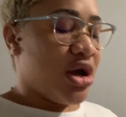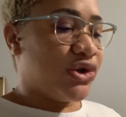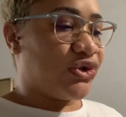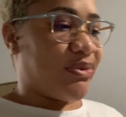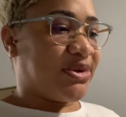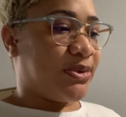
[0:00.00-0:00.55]

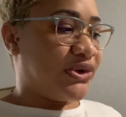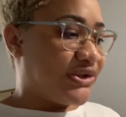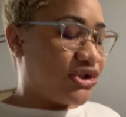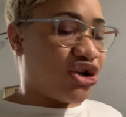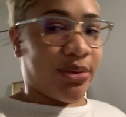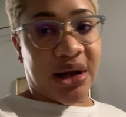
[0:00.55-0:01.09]
So I'm supposed to
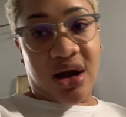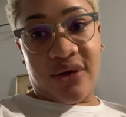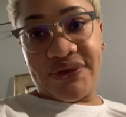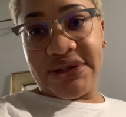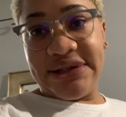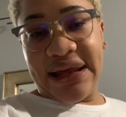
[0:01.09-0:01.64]
drop that off
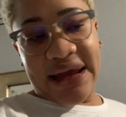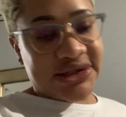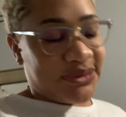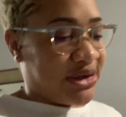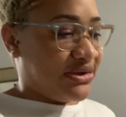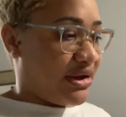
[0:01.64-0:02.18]
today as
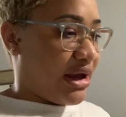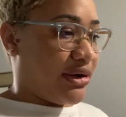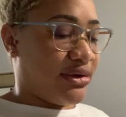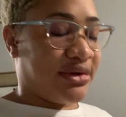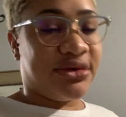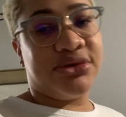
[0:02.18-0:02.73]
well so they
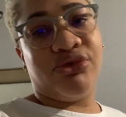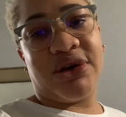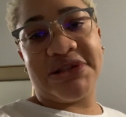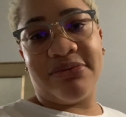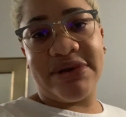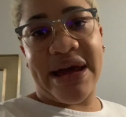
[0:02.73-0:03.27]
could run
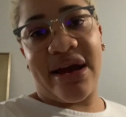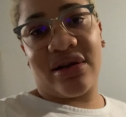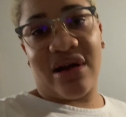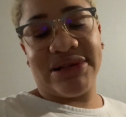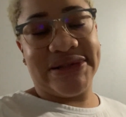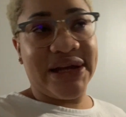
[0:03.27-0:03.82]
some
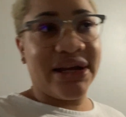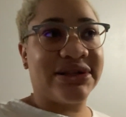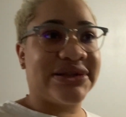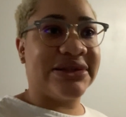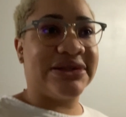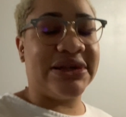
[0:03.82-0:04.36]
diagnostics
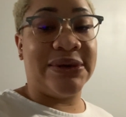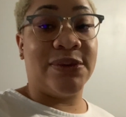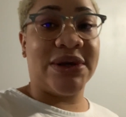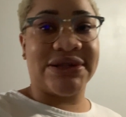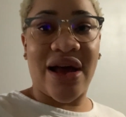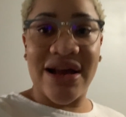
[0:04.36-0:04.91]
to see
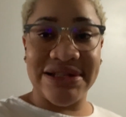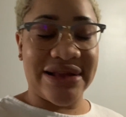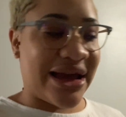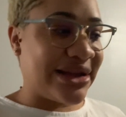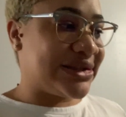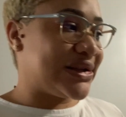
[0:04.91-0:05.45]
what's causing
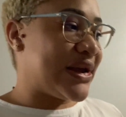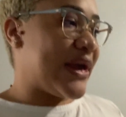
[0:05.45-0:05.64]
that.